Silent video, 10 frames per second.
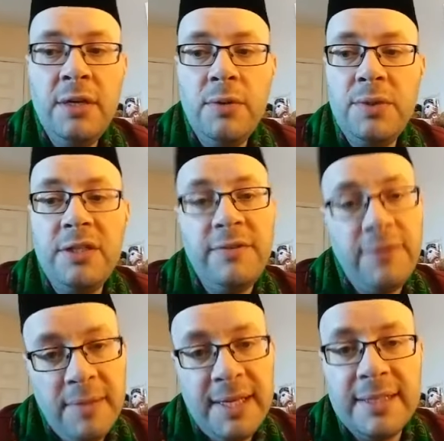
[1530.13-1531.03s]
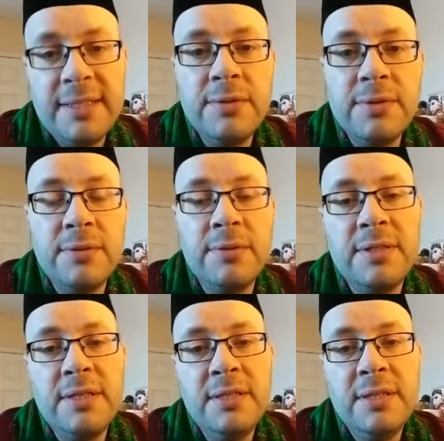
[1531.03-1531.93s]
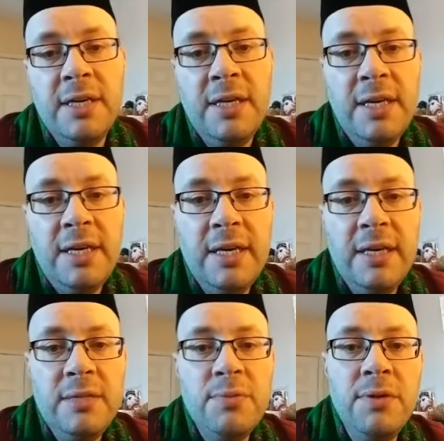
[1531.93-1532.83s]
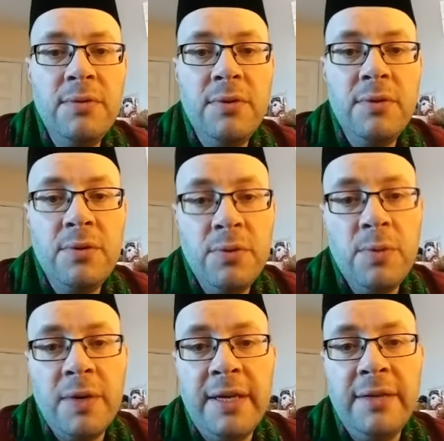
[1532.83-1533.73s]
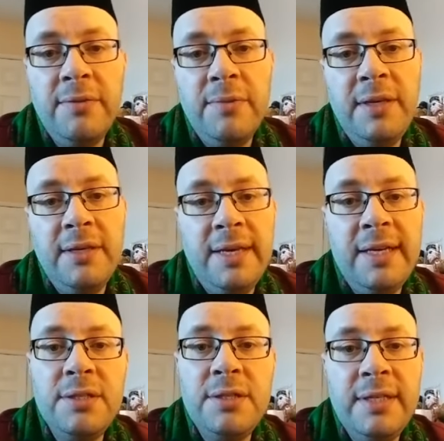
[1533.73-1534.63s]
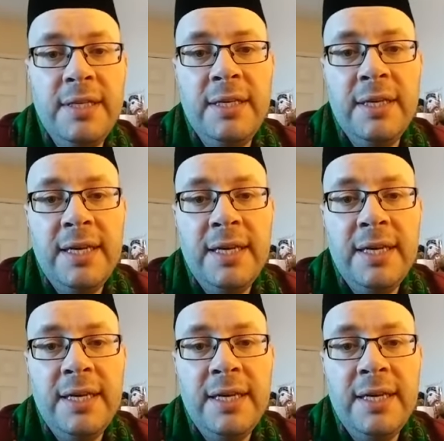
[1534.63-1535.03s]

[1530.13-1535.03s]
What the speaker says: which is from classical sources, is one good way that we can actually